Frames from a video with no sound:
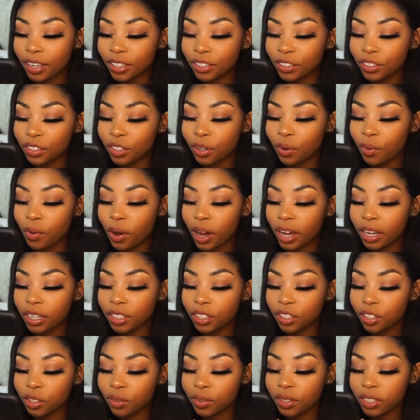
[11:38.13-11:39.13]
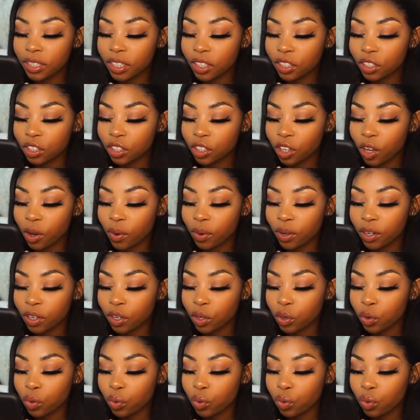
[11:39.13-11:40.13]
So what I do is I just go in,
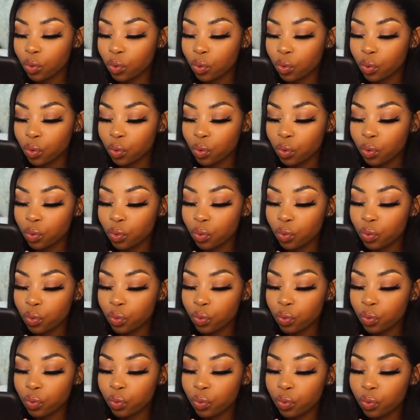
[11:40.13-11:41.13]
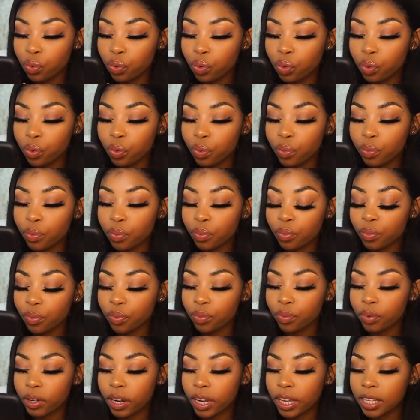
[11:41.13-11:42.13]
ooh,
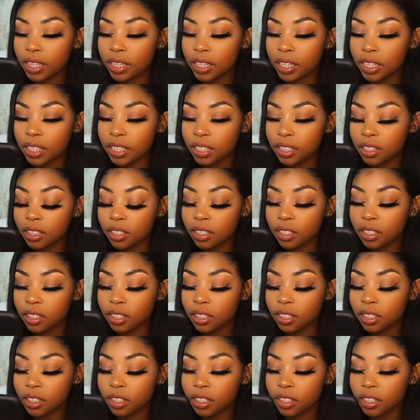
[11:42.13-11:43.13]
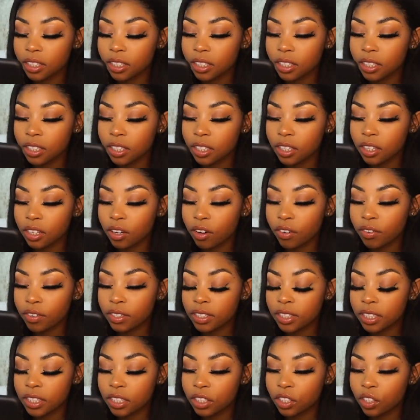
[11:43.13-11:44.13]
like this.
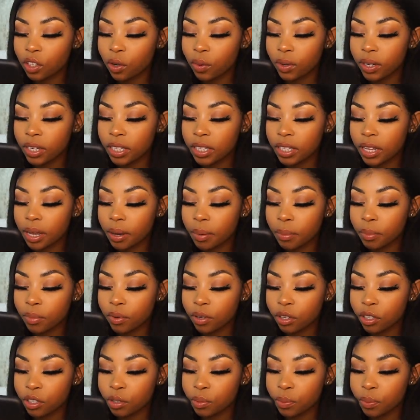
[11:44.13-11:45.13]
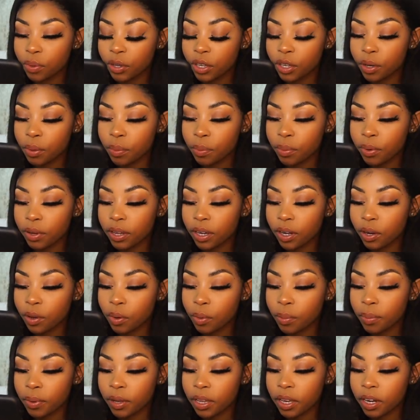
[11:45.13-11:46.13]
Obviously you don't want it that much, but you can put a little
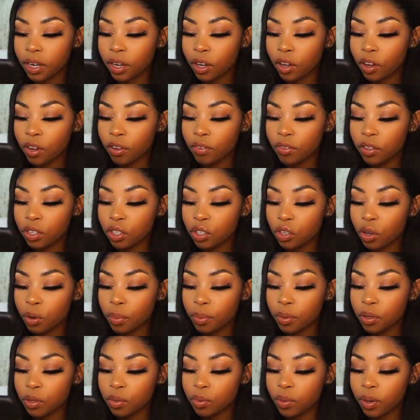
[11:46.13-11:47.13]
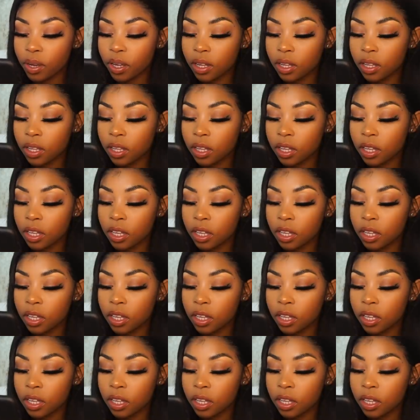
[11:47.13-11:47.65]
bit, and I'll go over the top as well.